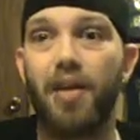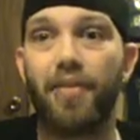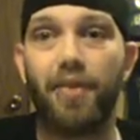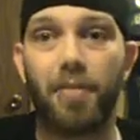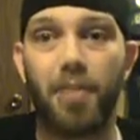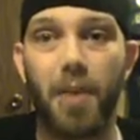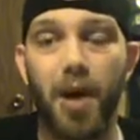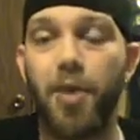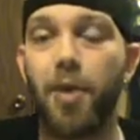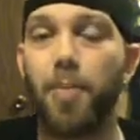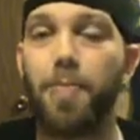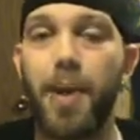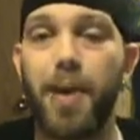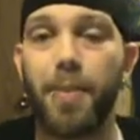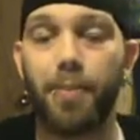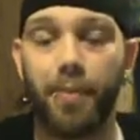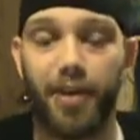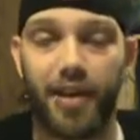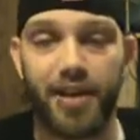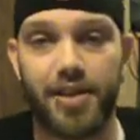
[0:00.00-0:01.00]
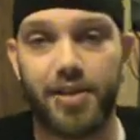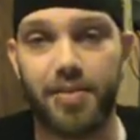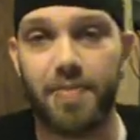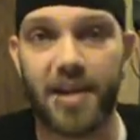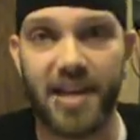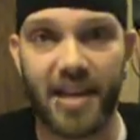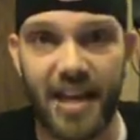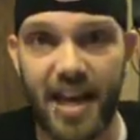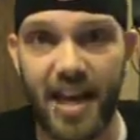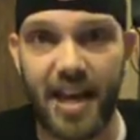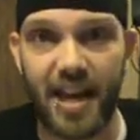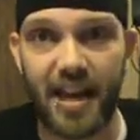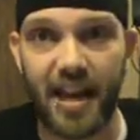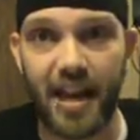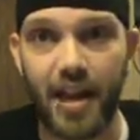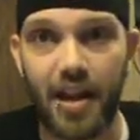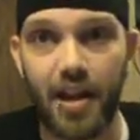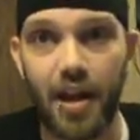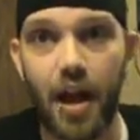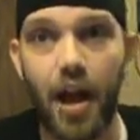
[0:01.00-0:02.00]
from other people that should be getting
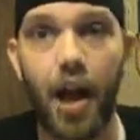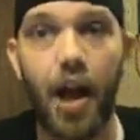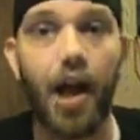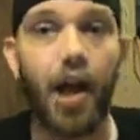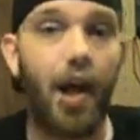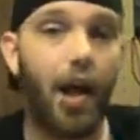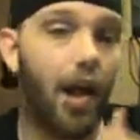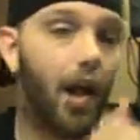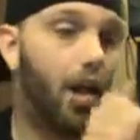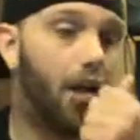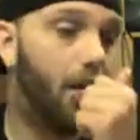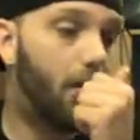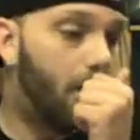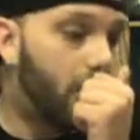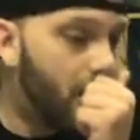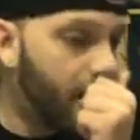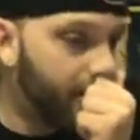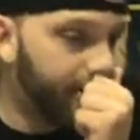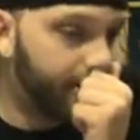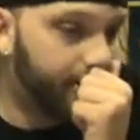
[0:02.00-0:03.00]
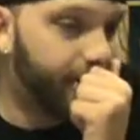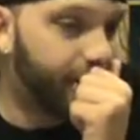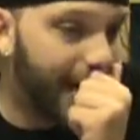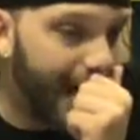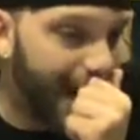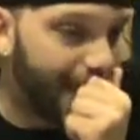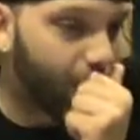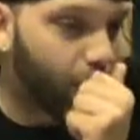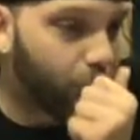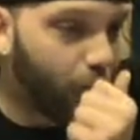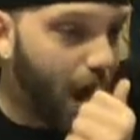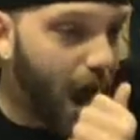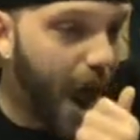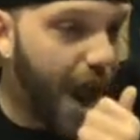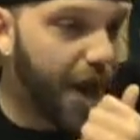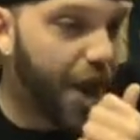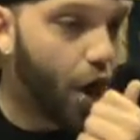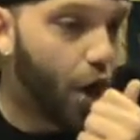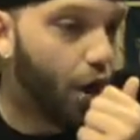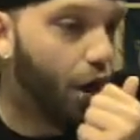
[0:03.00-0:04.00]
it. Zack
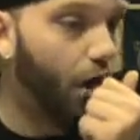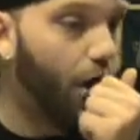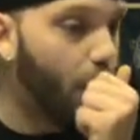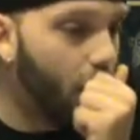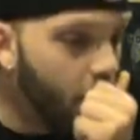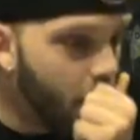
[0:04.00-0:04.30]
Ryder!